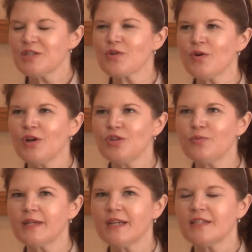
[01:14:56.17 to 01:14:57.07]
So you
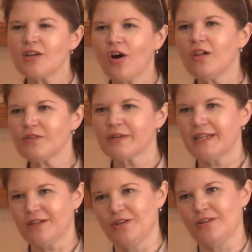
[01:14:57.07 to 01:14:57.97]
would
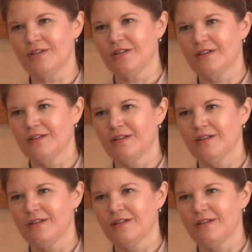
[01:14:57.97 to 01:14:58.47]
tolerate her.